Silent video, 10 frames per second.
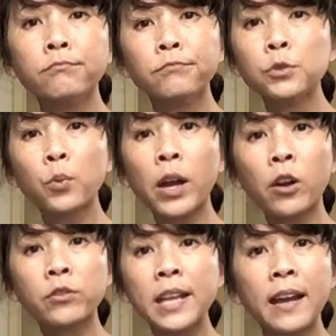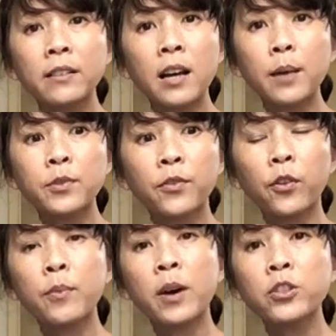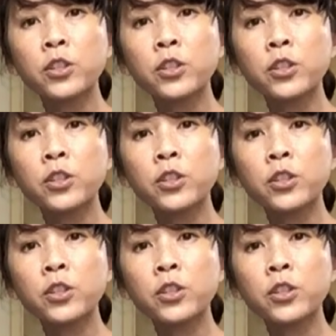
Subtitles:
wear tank tops very much.